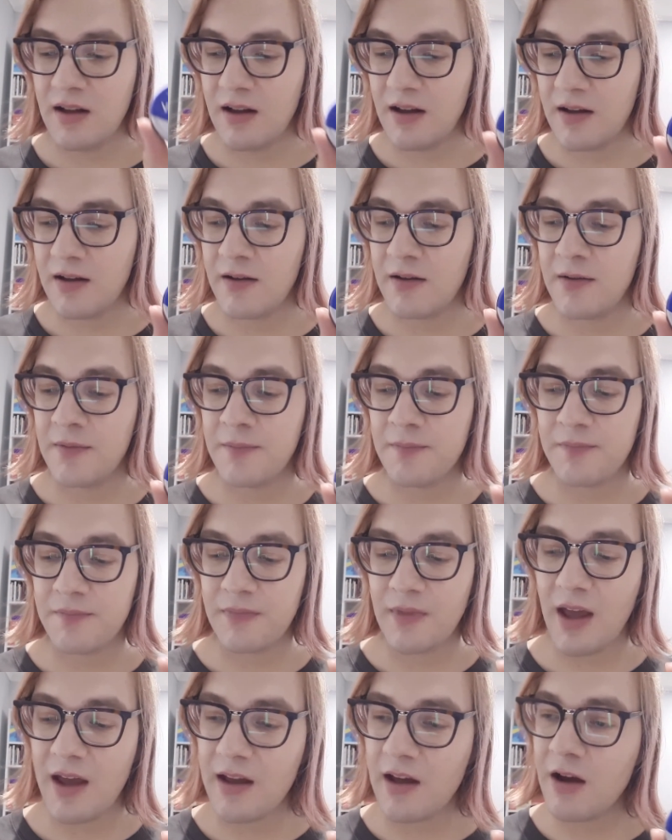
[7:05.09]
I
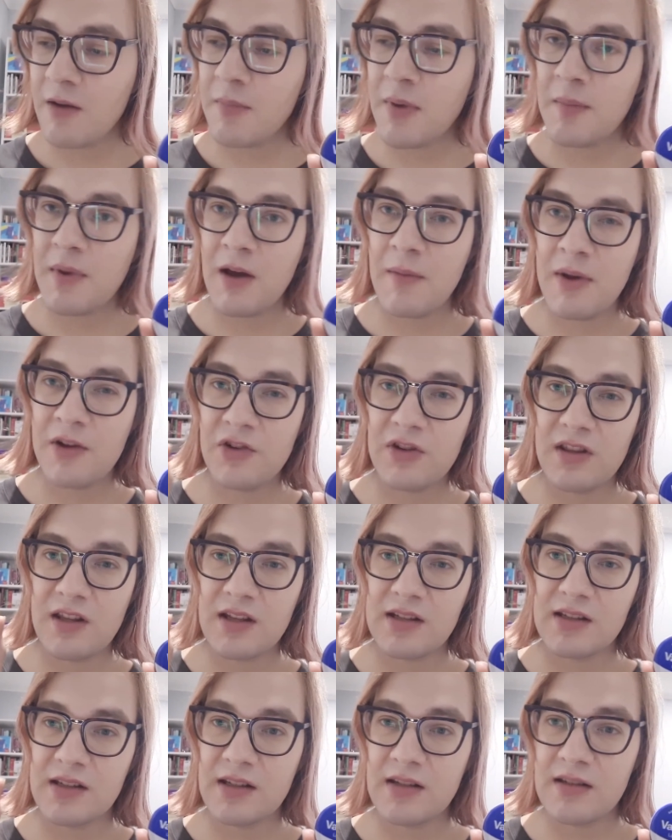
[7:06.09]
can't remember how much
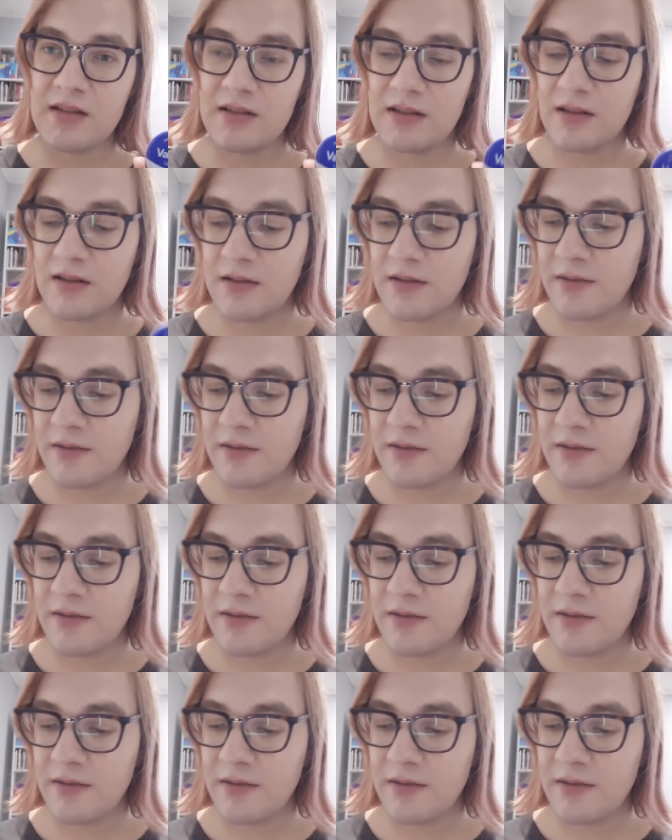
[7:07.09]
this is,